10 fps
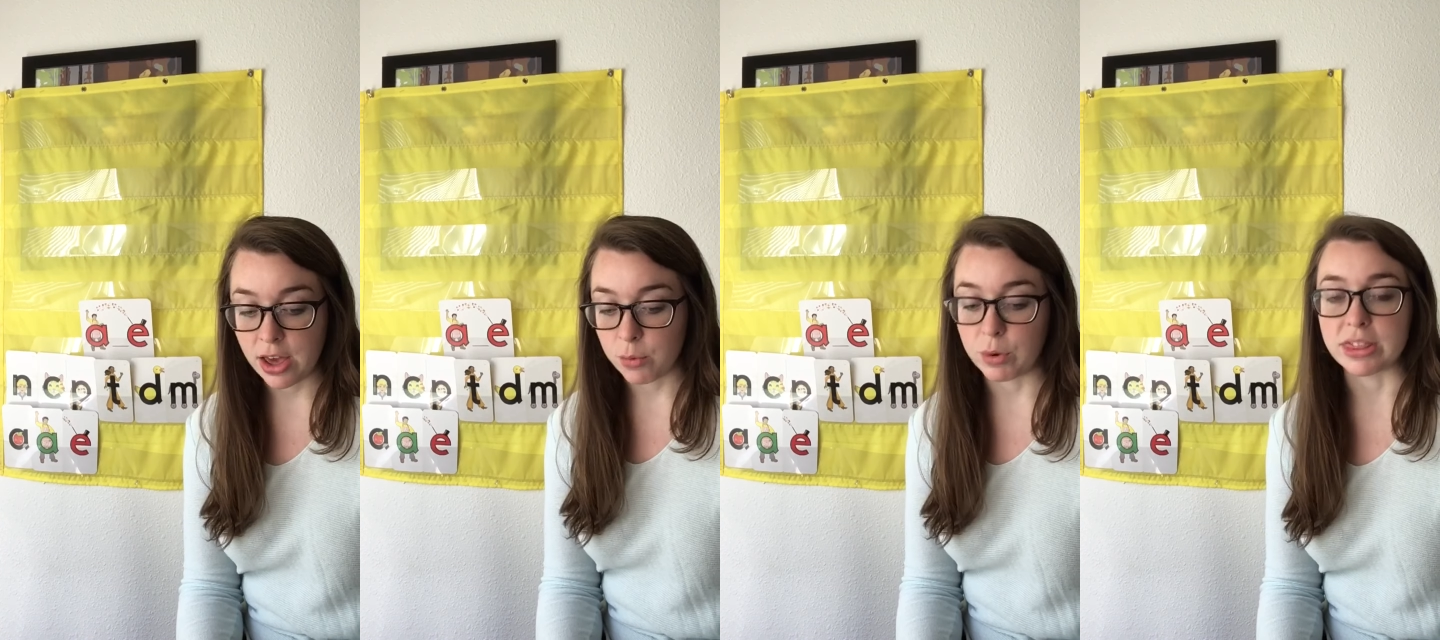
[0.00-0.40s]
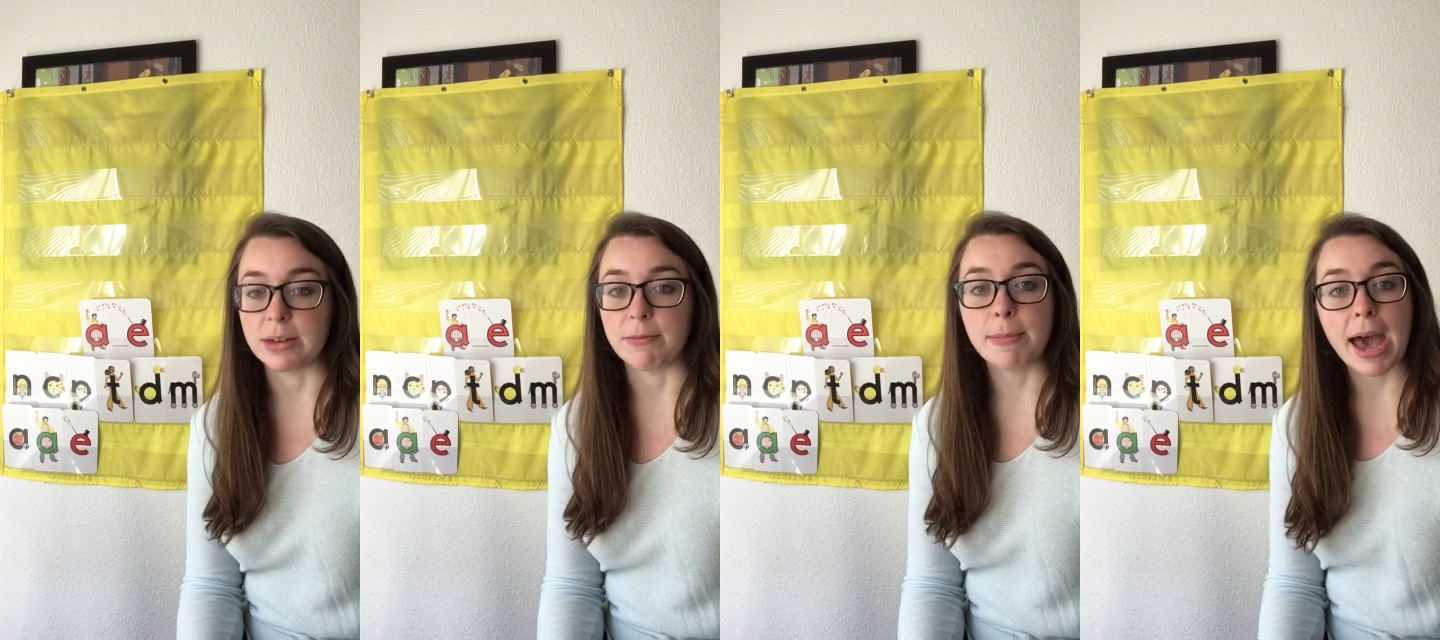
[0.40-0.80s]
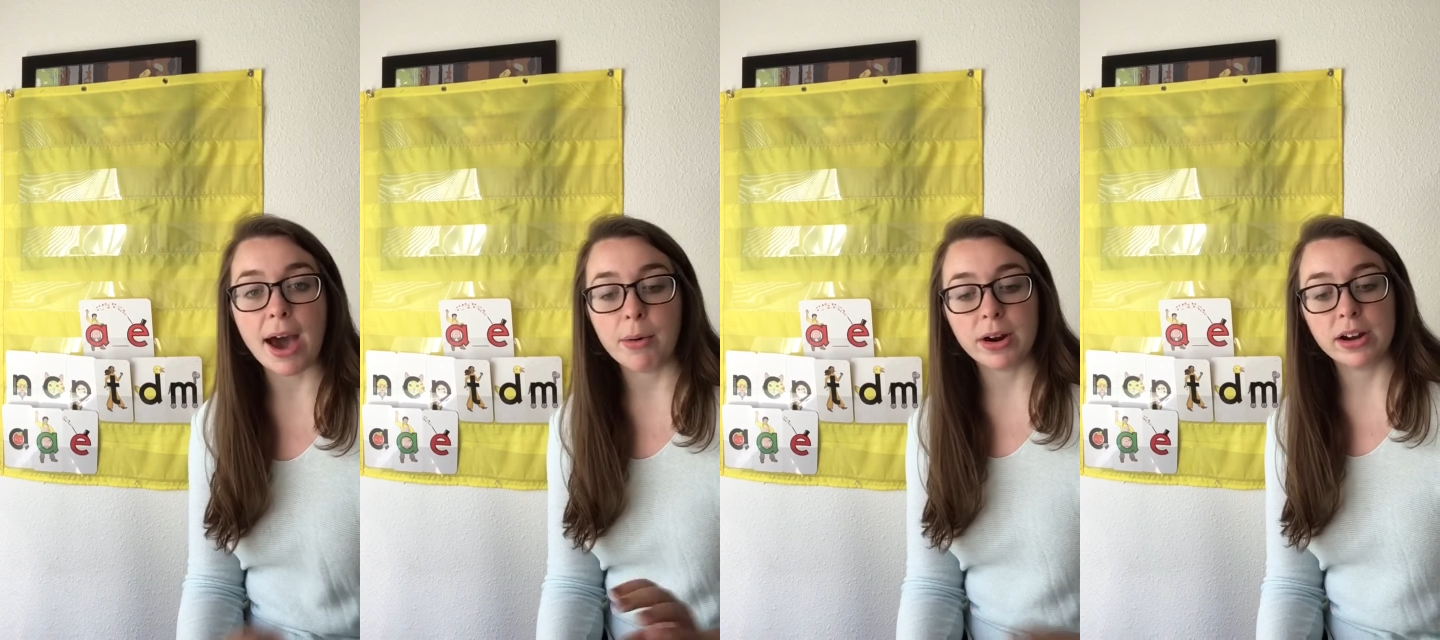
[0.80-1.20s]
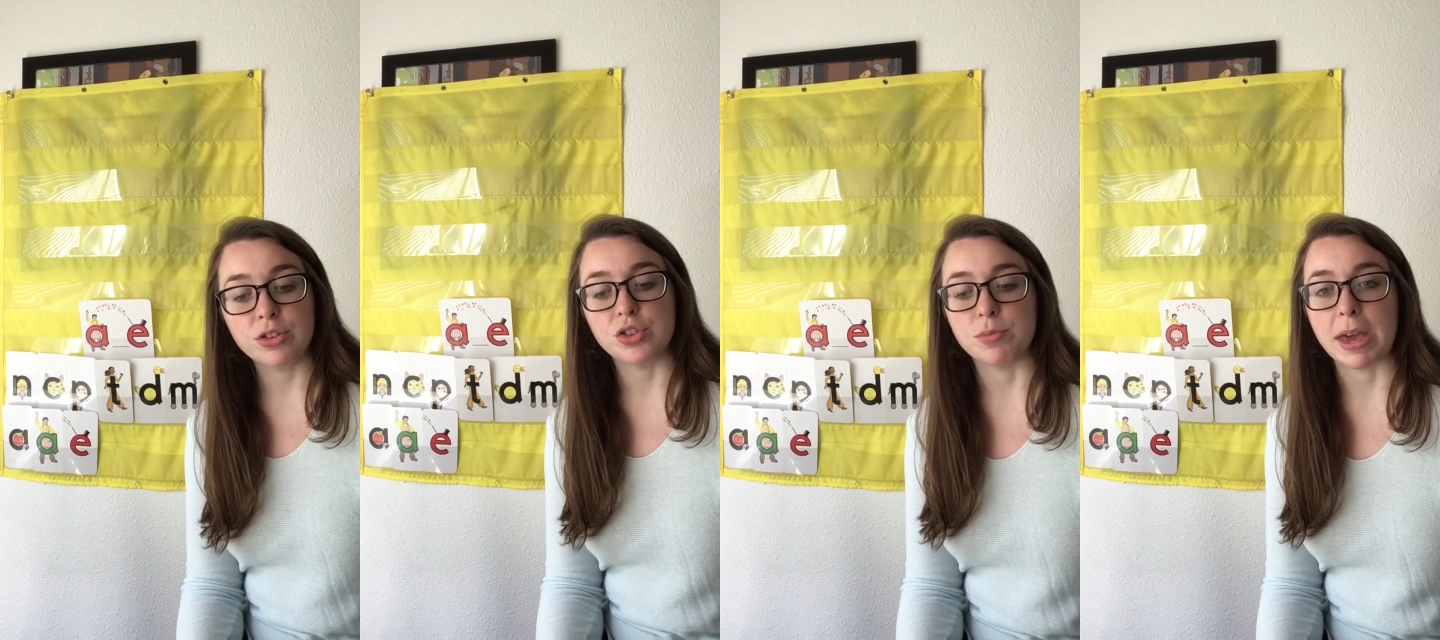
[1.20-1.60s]
with the power
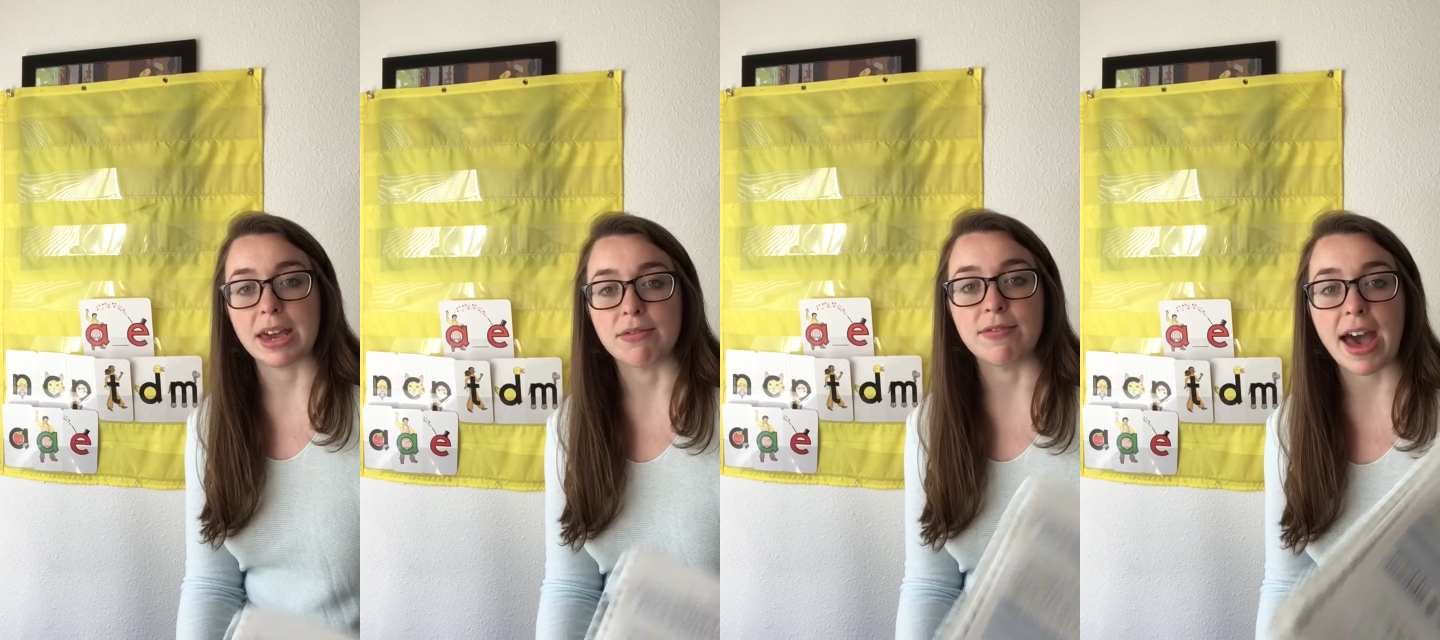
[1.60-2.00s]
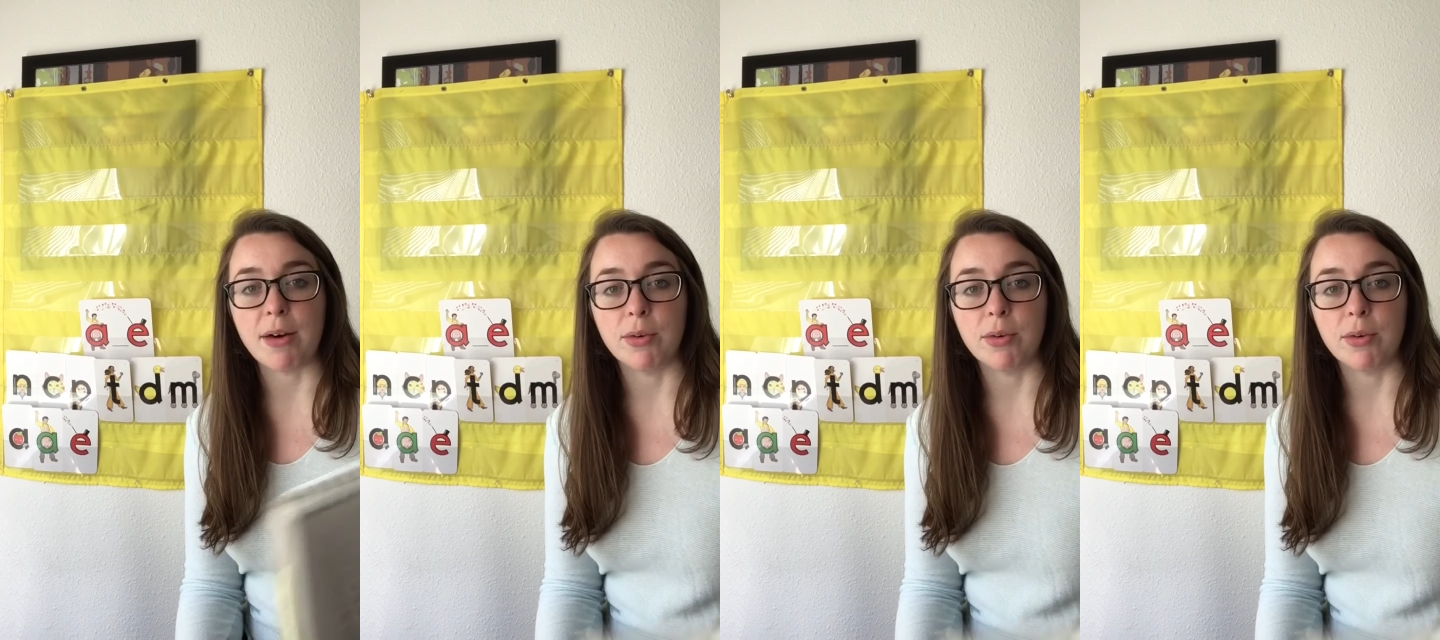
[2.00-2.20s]
to make vowel